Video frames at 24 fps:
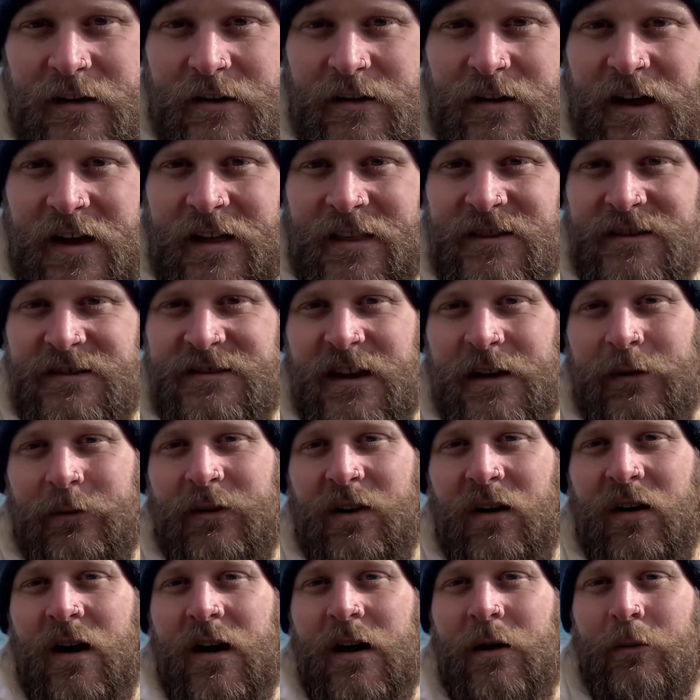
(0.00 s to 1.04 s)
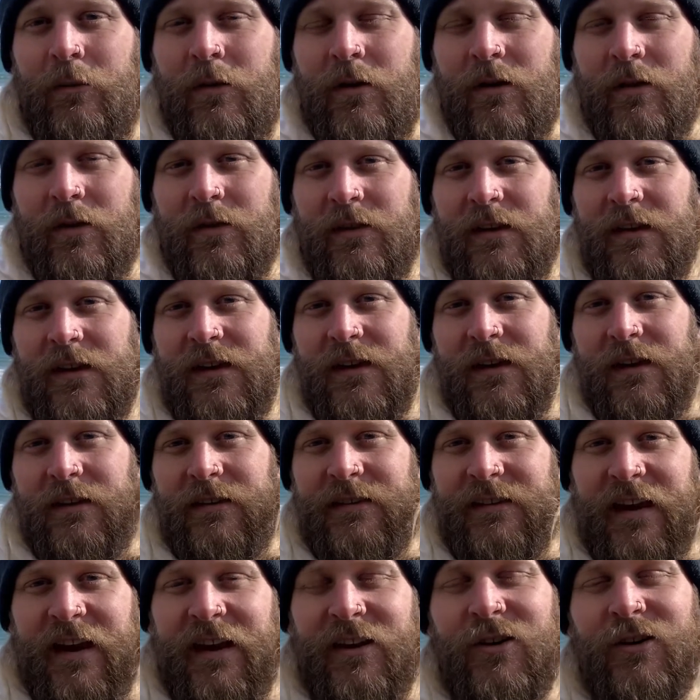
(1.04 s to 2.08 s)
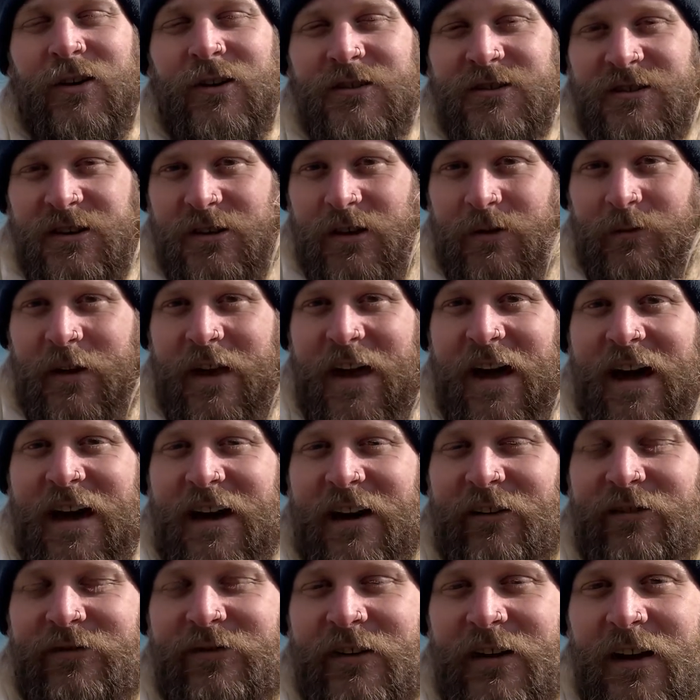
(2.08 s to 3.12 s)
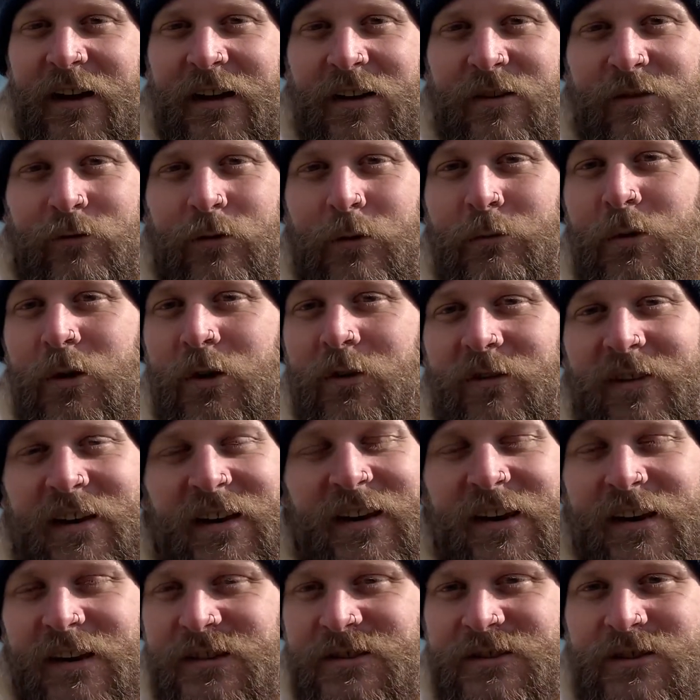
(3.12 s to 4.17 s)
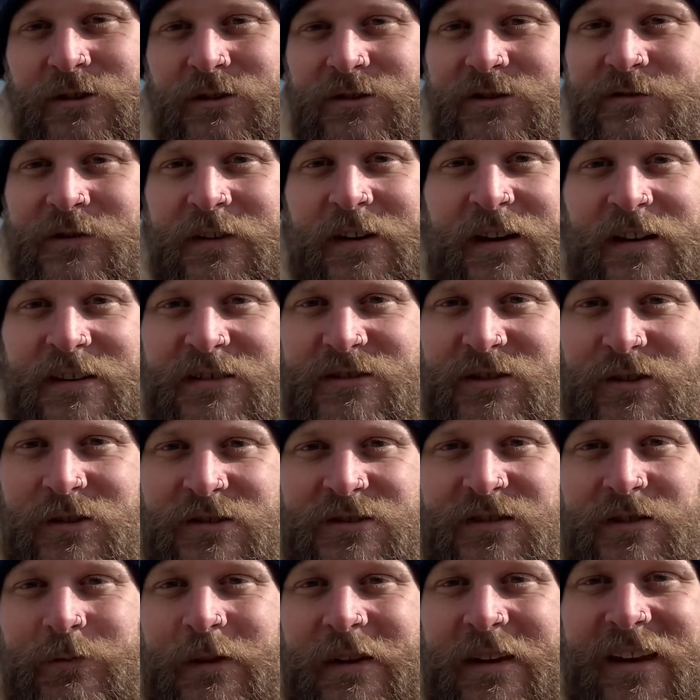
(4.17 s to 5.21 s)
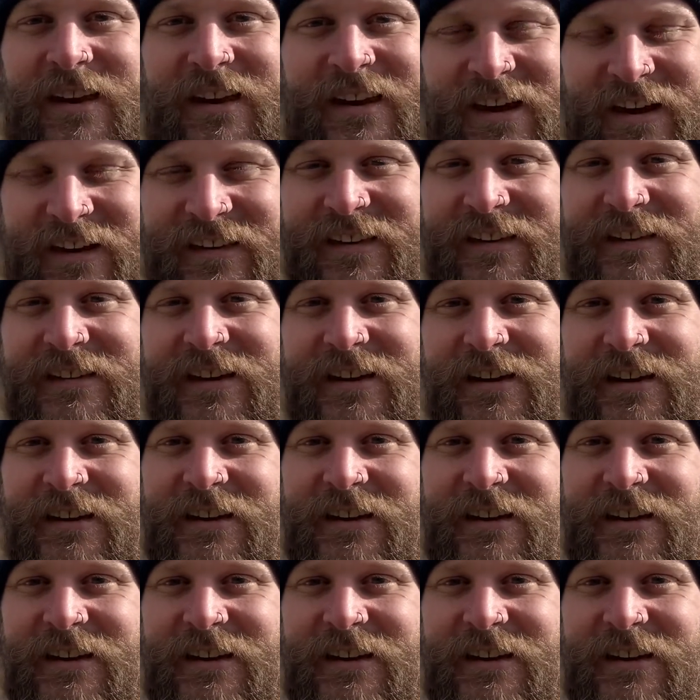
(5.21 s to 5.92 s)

at the same time, but the technology that we have removes any excuse for us not to be connected.